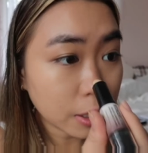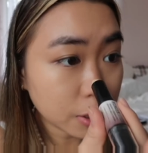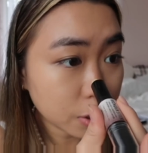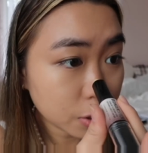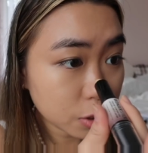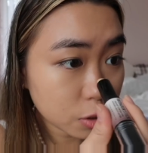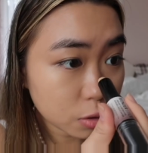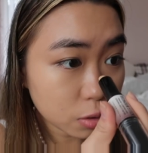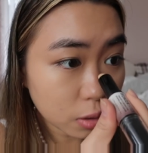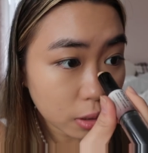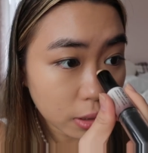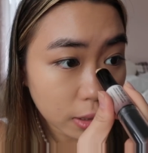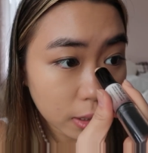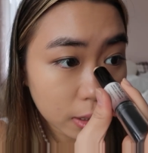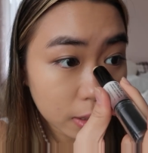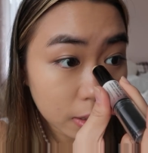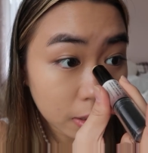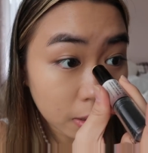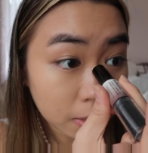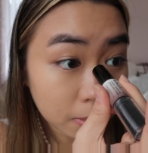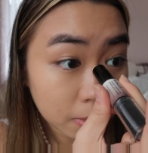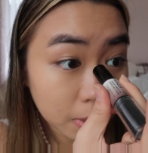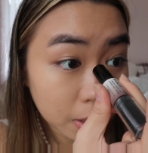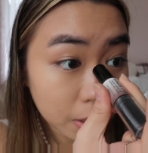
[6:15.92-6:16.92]
I just draw it
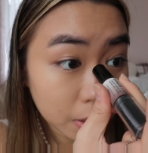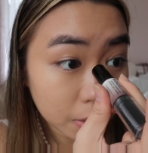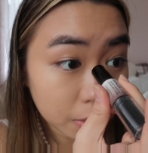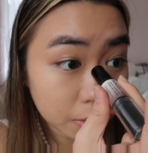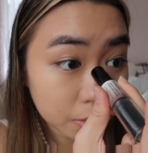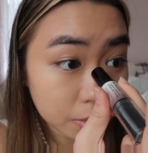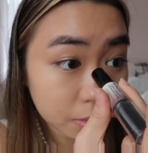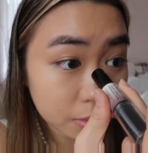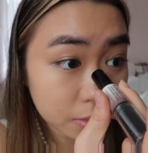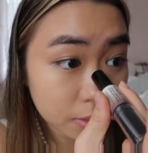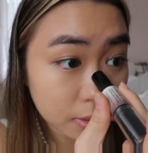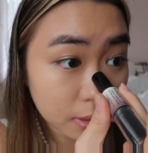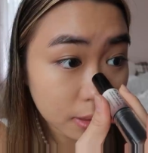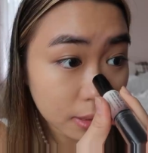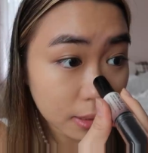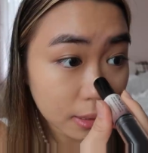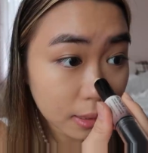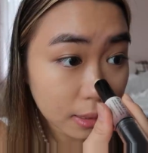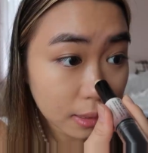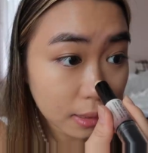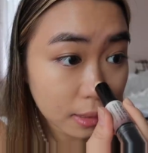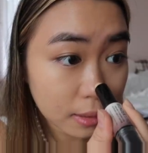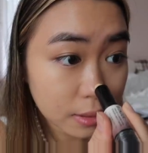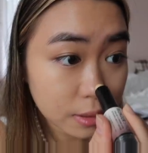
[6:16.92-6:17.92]
down my nose like
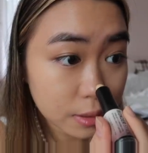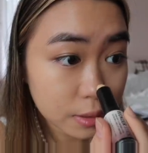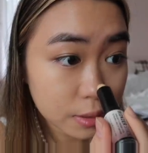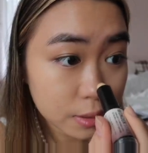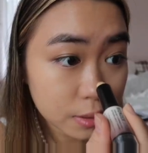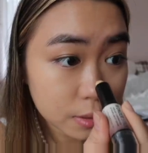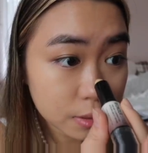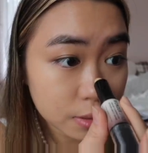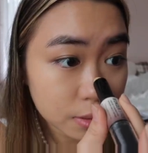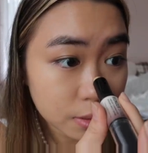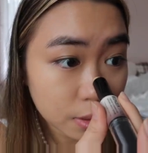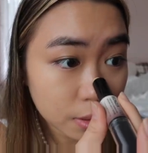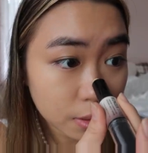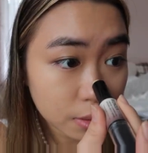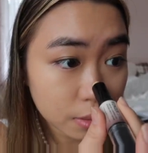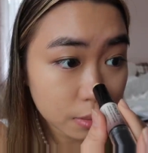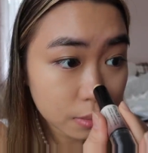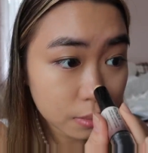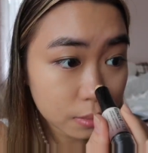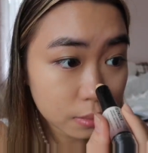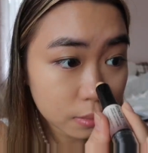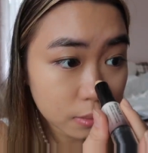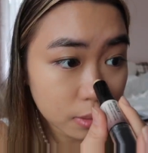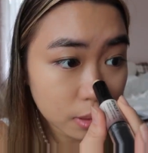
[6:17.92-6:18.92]

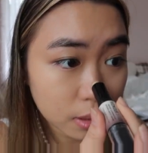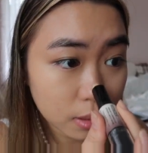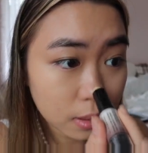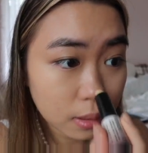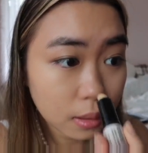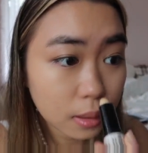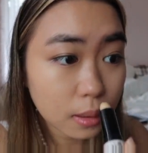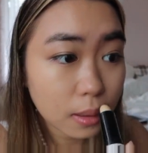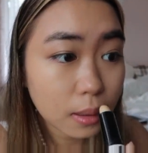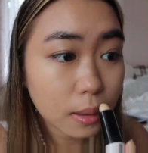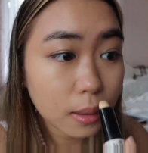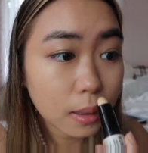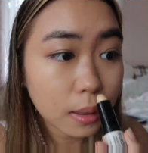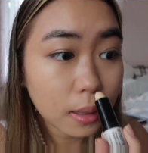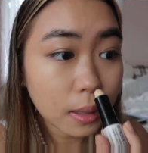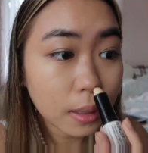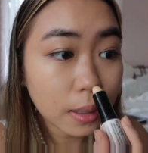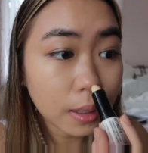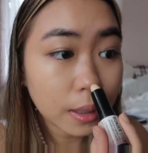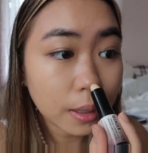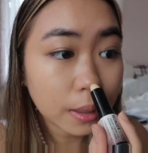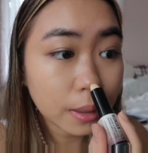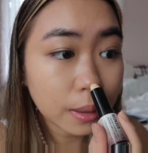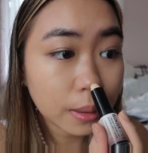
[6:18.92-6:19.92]
so.
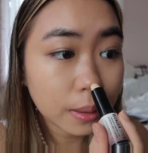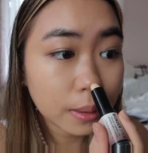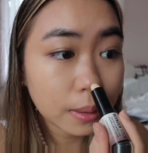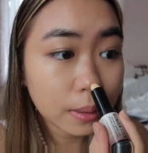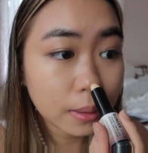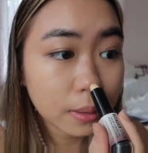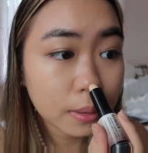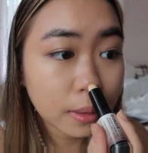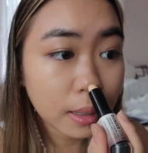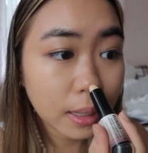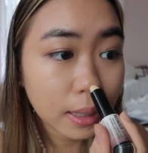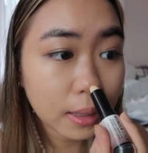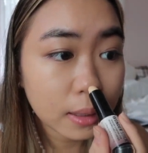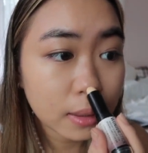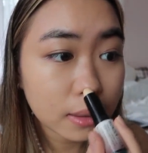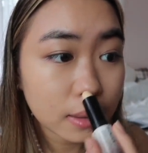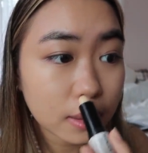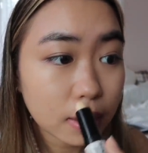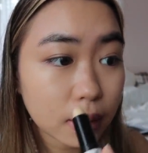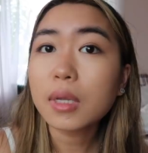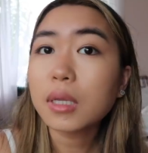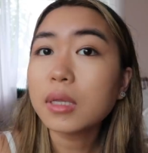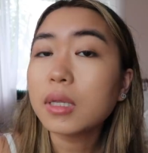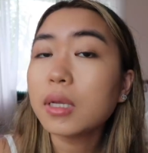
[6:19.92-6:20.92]
Then you do a little dot.
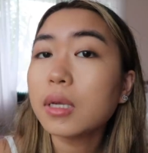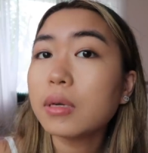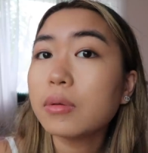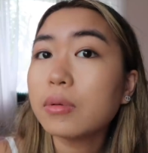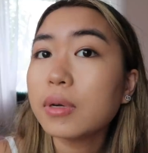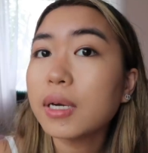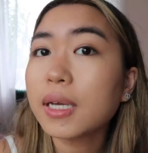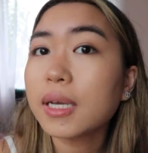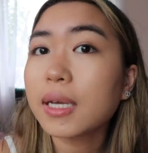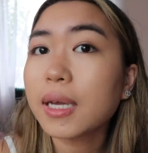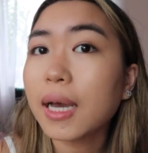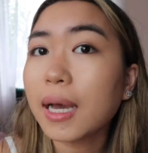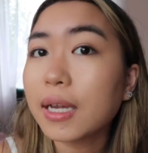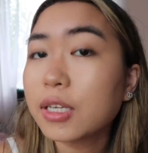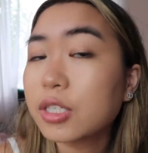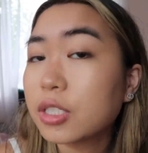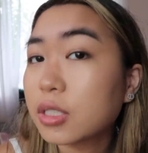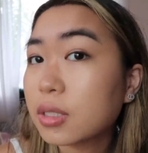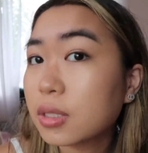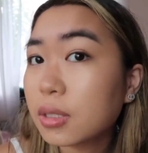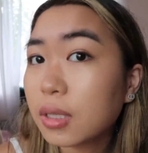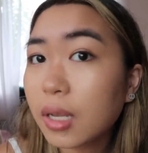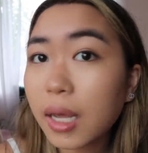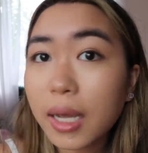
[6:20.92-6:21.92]
And then when it
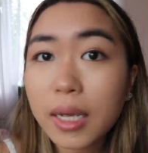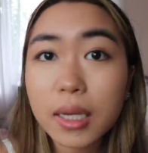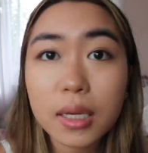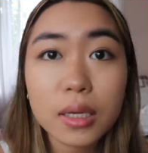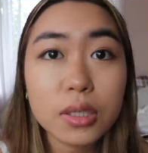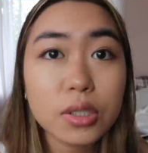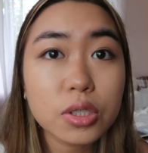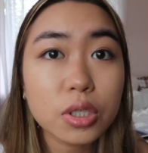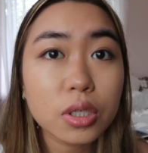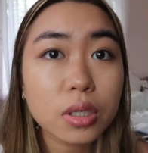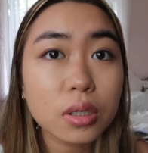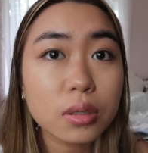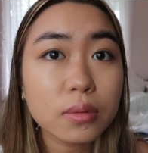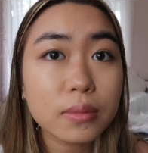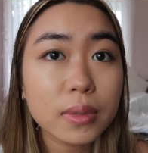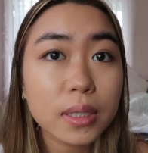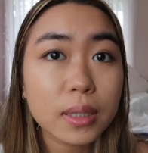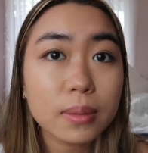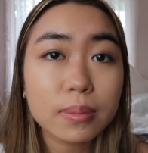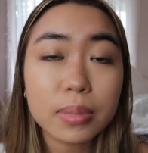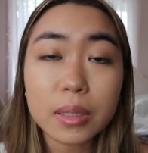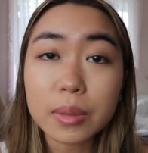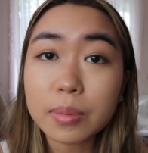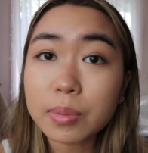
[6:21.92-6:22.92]
catches light a certain
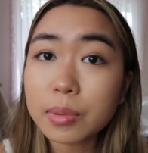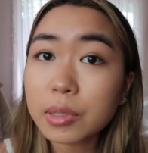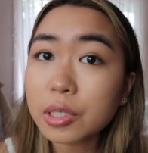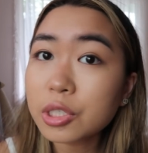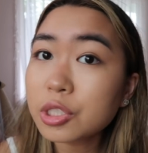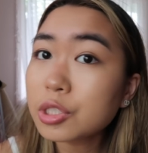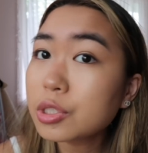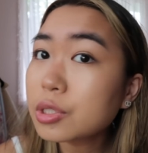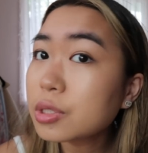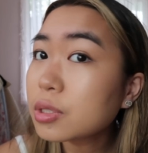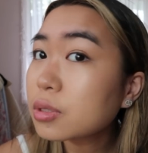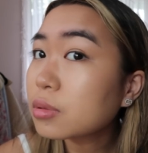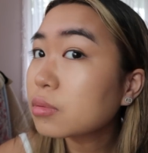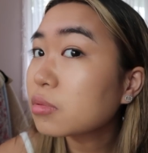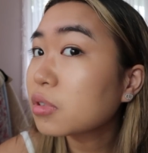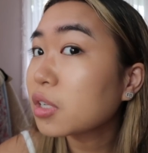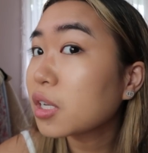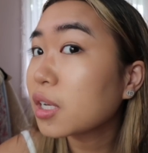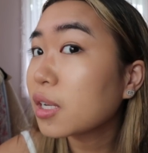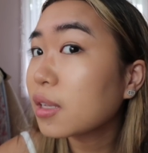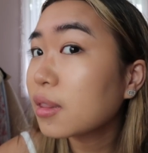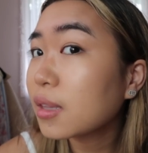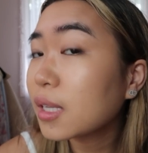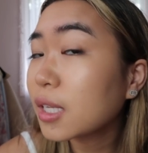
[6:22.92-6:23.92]
way, people are just
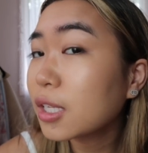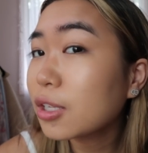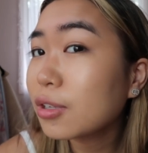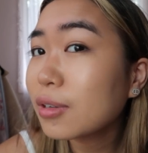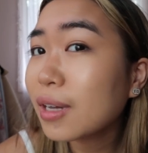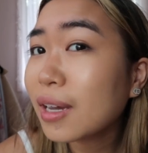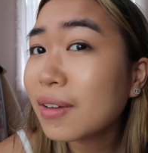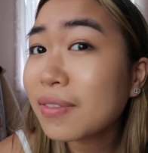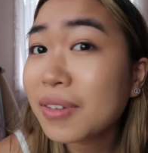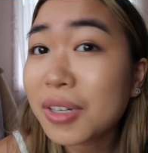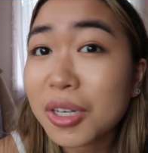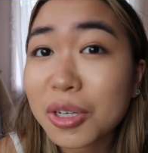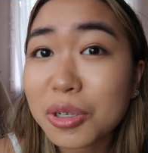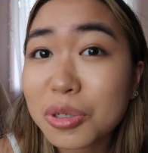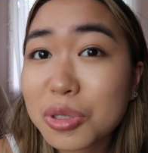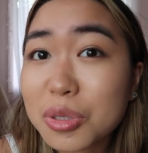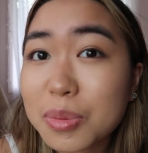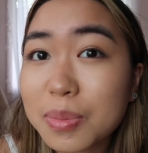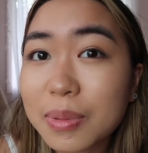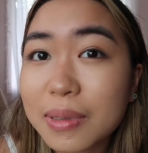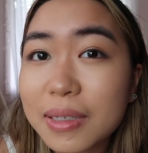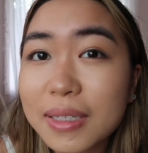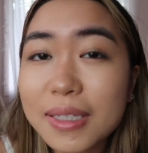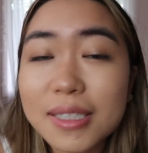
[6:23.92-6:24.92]
gonna think you have a nose
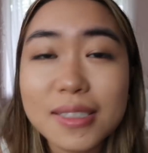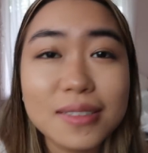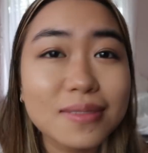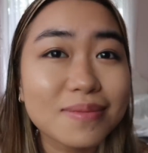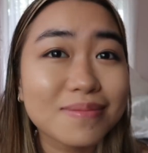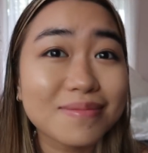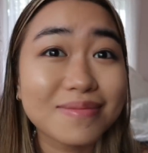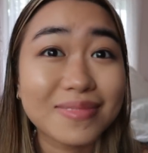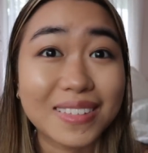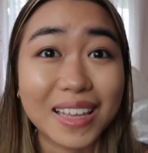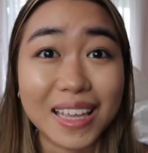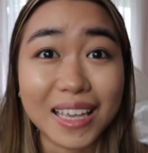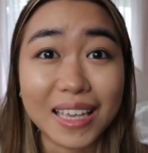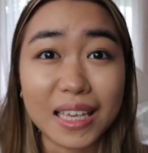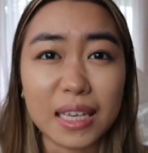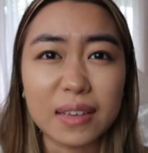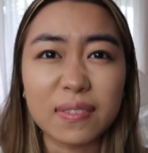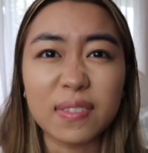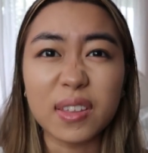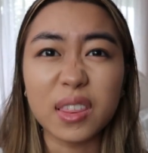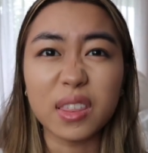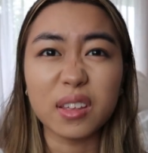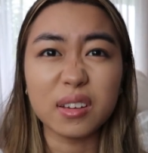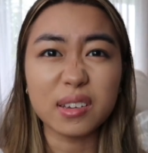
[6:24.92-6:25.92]
bridge,
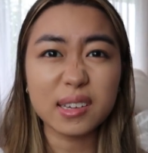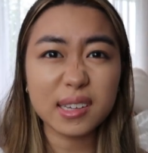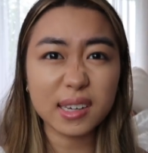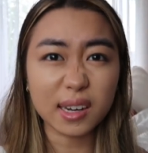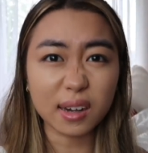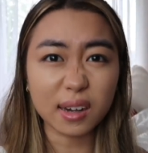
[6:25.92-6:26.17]
even though you